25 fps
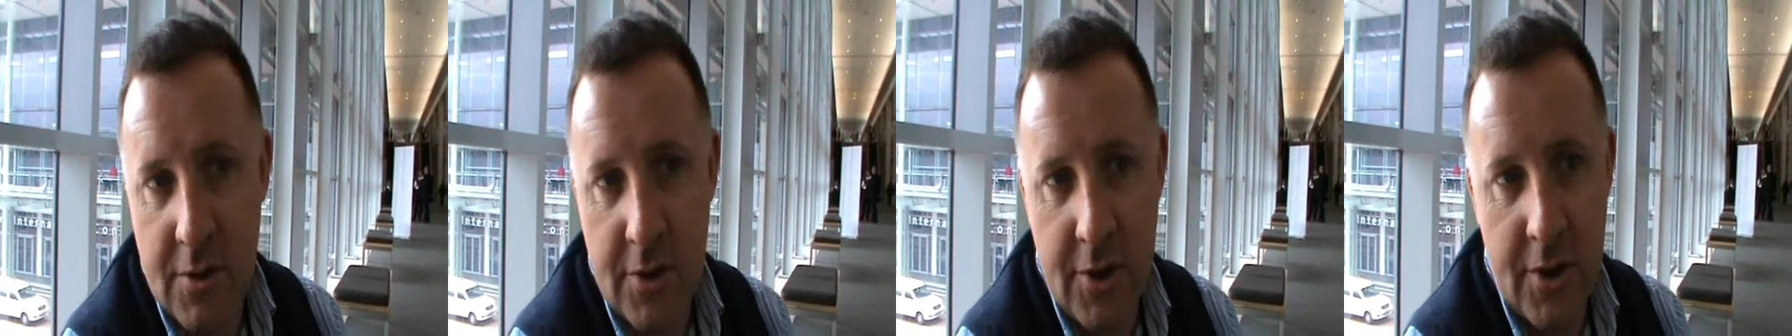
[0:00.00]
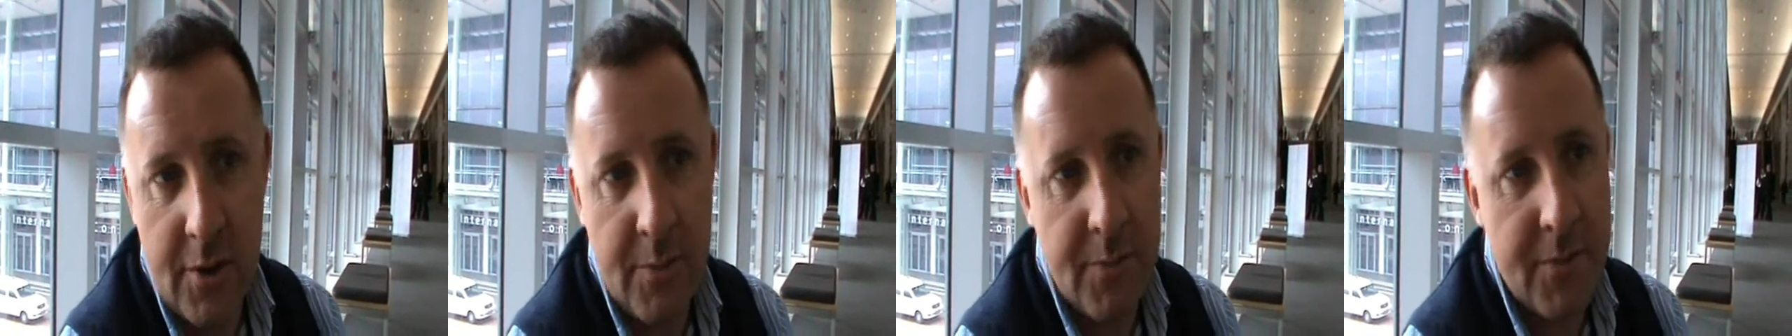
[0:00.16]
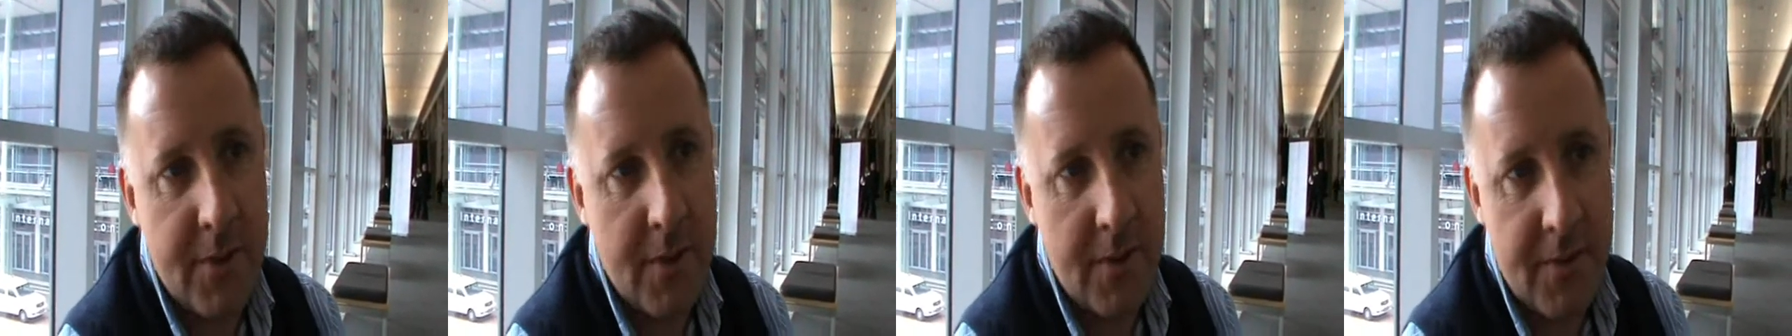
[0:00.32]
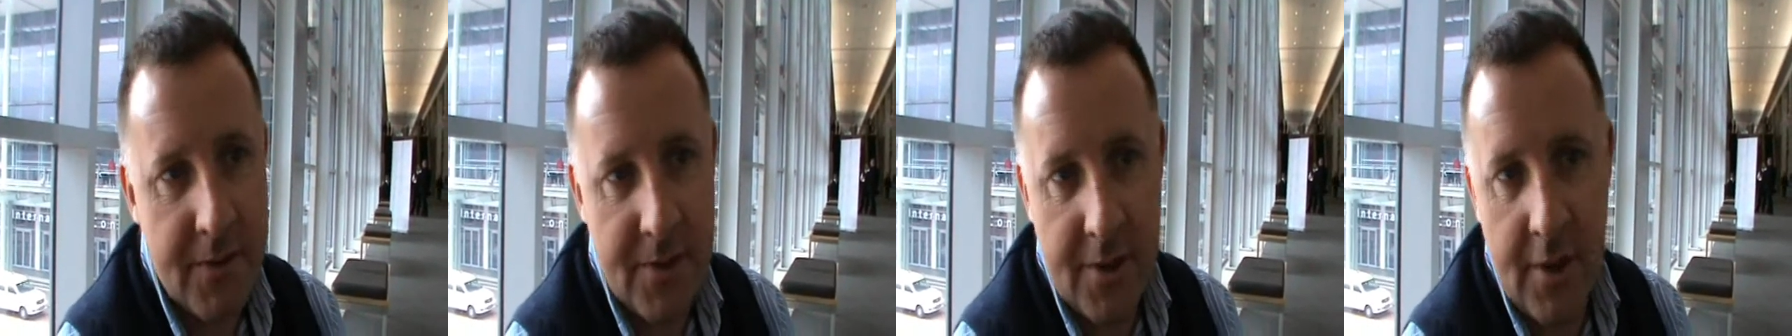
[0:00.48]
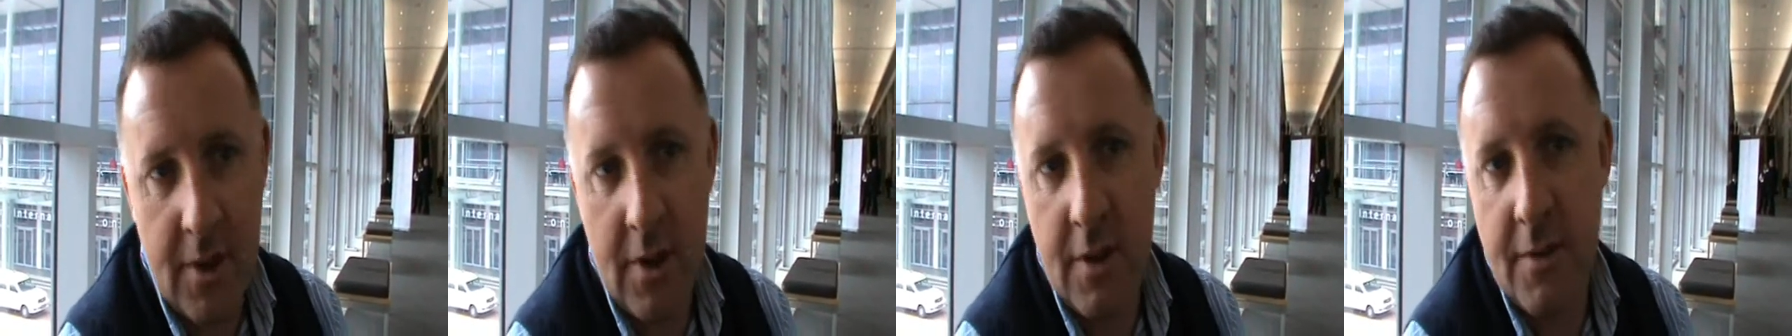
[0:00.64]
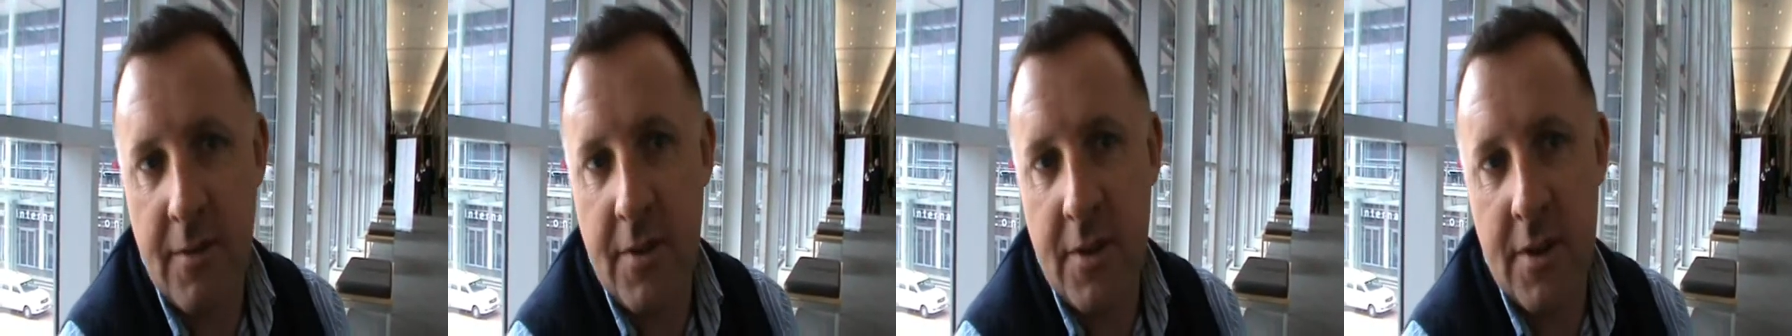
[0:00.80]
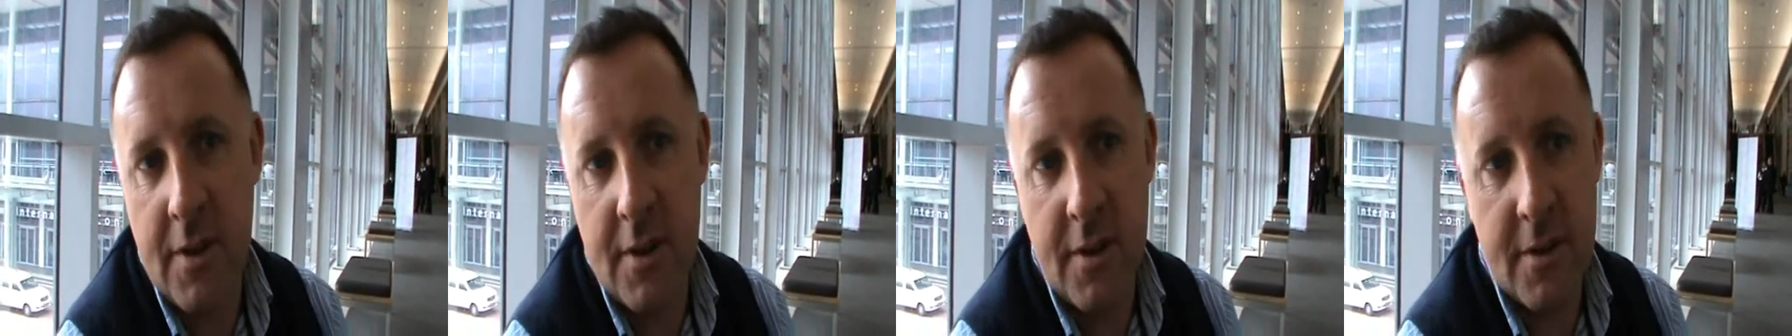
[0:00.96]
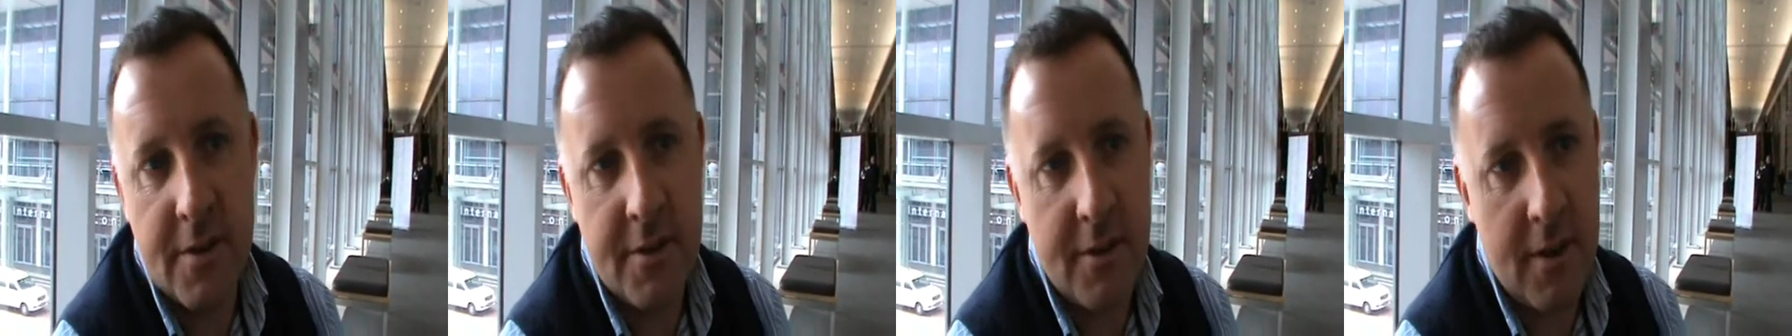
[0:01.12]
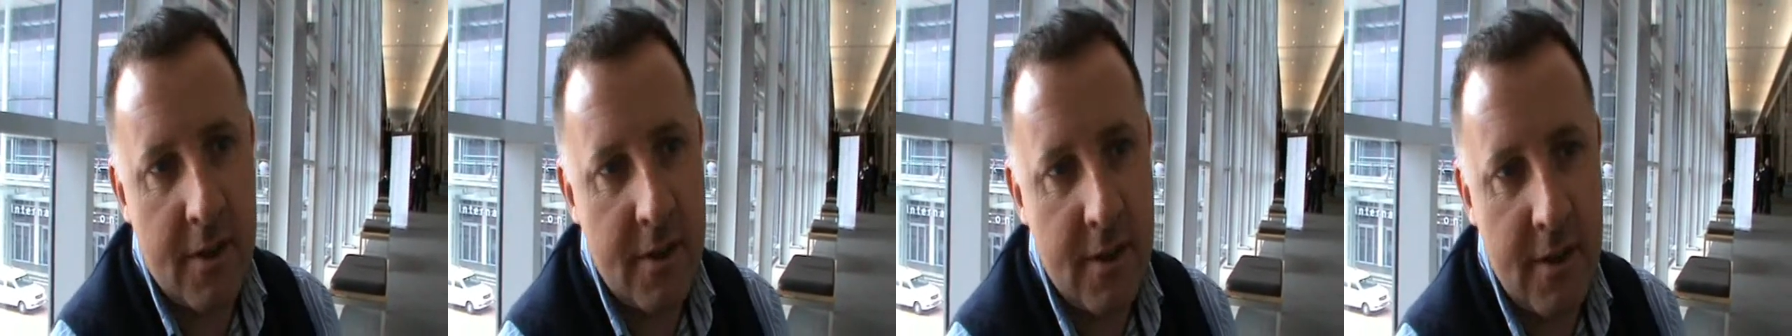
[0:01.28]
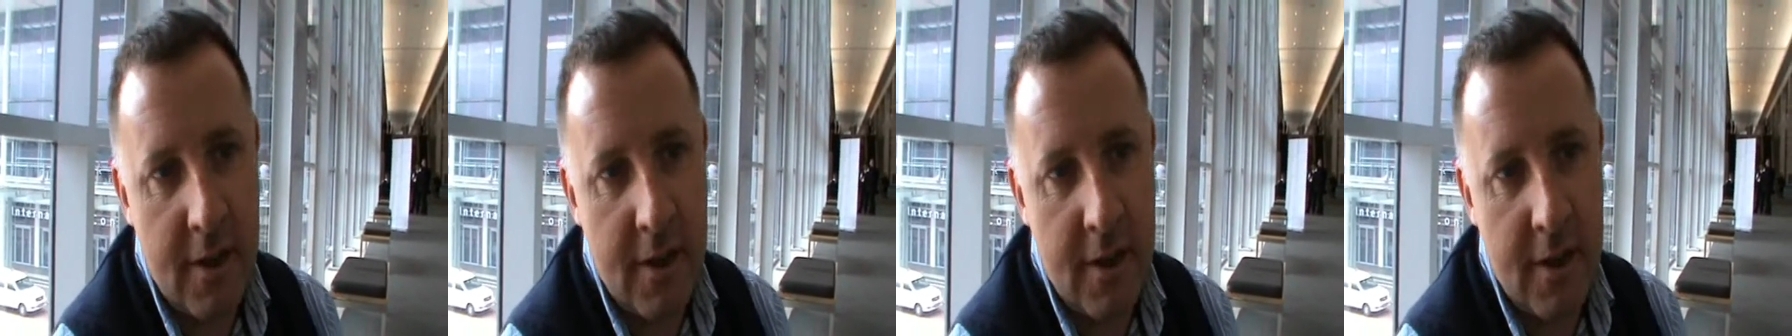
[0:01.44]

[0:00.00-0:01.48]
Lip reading: in terms of servers